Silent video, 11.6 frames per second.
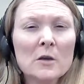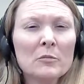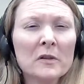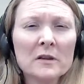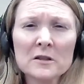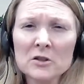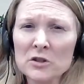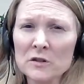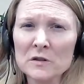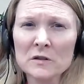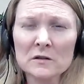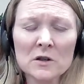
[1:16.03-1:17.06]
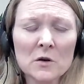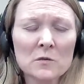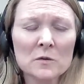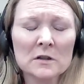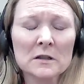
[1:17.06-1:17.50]
Please just
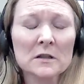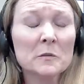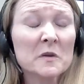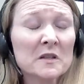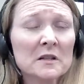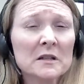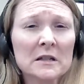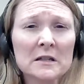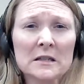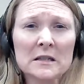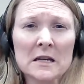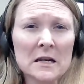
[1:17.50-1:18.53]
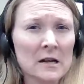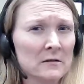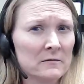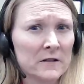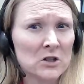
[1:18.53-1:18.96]
don't dismiss it and say
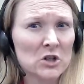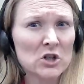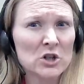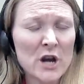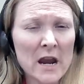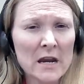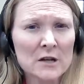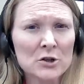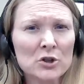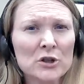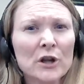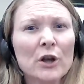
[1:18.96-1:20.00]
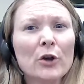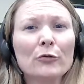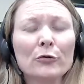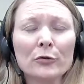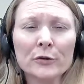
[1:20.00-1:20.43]
none of it's changed.
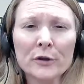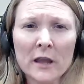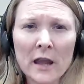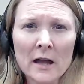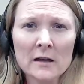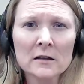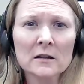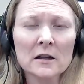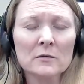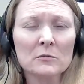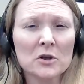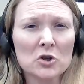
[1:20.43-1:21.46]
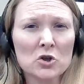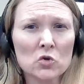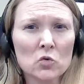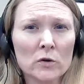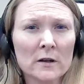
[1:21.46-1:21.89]
Look at it and be
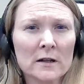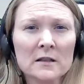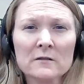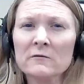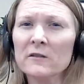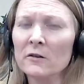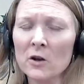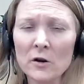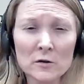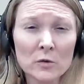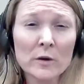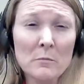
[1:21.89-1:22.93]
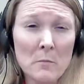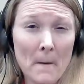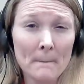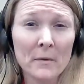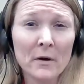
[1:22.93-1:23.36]
sure. It's very hard to
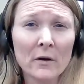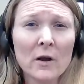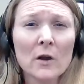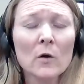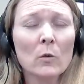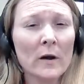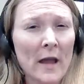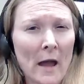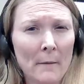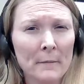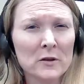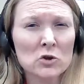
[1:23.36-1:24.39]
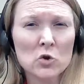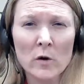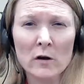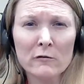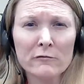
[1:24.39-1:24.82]
remember what happened
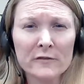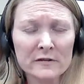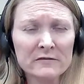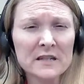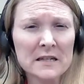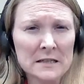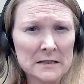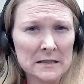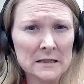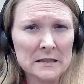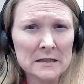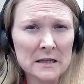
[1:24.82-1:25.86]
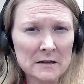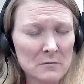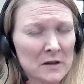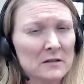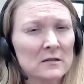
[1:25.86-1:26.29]
12, 15,
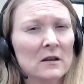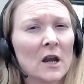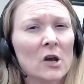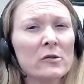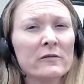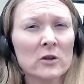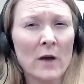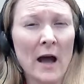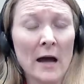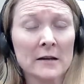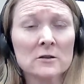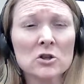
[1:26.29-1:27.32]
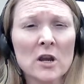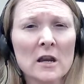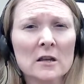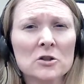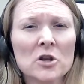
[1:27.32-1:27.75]
16 months ago if you had a
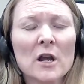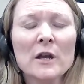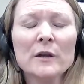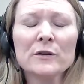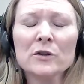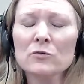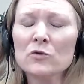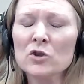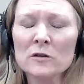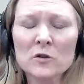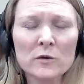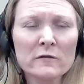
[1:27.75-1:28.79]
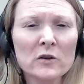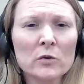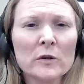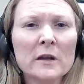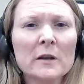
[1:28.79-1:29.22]
change. So just
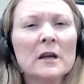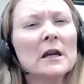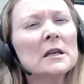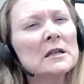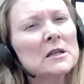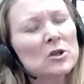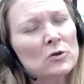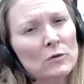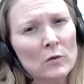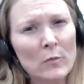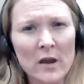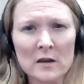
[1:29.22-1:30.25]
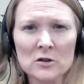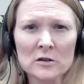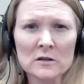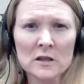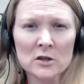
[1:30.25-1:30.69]
review it. Initial the
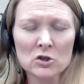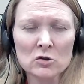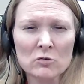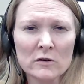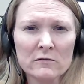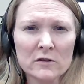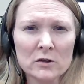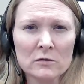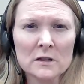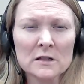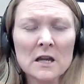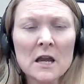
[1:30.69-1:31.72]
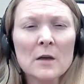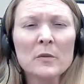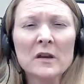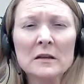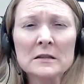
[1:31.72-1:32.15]
pages that you reviewed it,
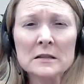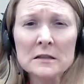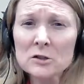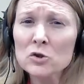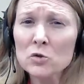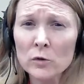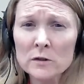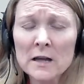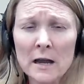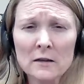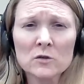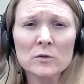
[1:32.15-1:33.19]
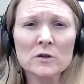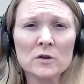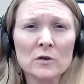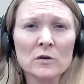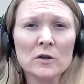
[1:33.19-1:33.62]
because it is your tax
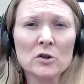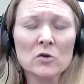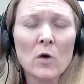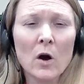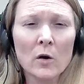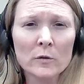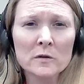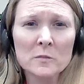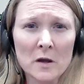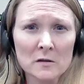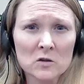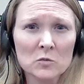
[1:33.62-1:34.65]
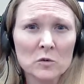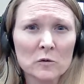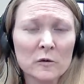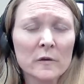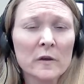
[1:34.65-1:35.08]
return and you are responsible
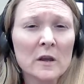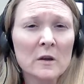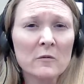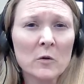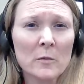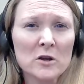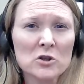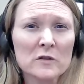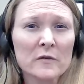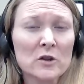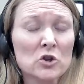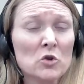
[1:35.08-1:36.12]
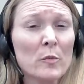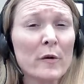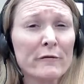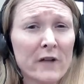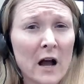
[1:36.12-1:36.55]
for the information that you
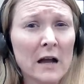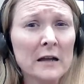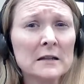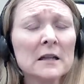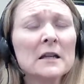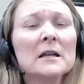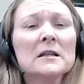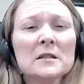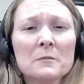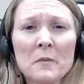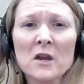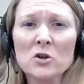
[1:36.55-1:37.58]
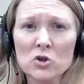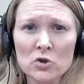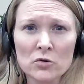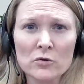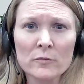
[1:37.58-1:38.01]
provide to make
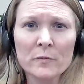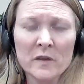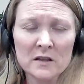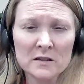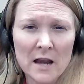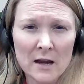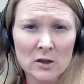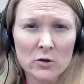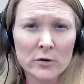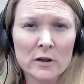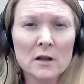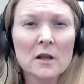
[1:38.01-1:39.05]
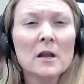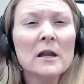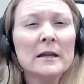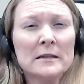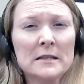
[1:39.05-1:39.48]
sure it's accurate.
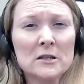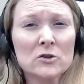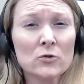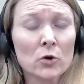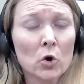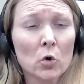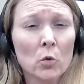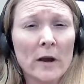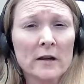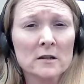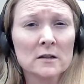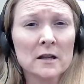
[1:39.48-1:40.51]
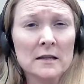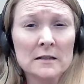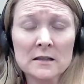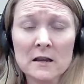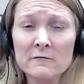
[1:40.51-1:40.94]
It's easier to correct it
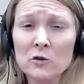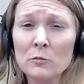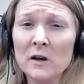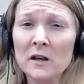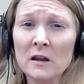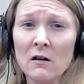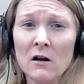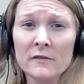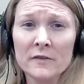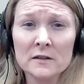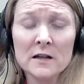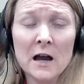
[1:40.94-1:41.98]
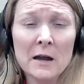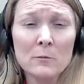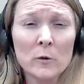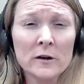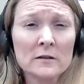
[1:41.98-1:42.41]
and save you money on the
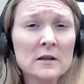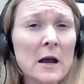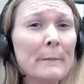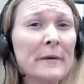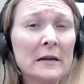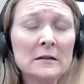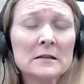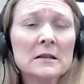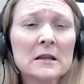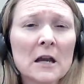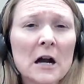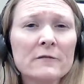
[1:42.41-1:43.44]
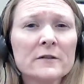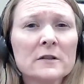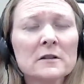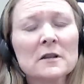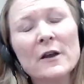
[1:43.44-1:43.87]
time when it's coming into the
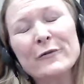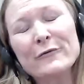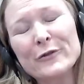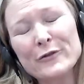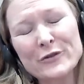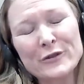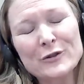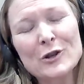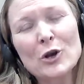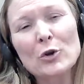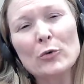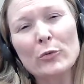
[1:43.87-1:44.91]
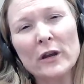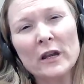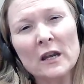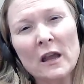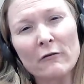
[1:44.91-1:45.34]
office versus
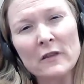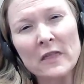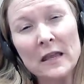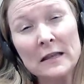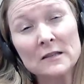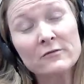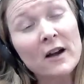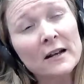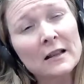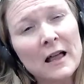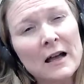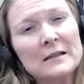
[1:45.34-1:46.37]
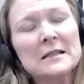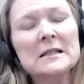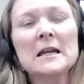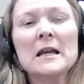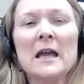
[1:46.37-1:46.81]
when everything is
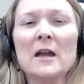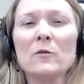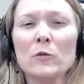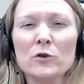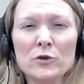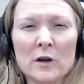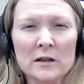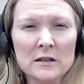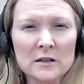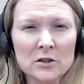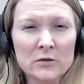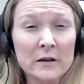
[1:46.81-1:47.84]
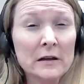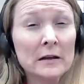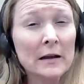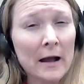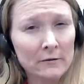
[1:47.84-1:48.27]
finalized and we're trying to get
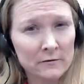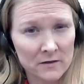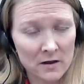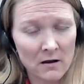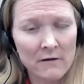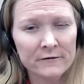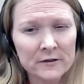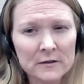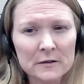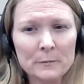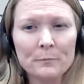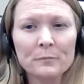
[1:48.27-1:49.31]
it out of the office.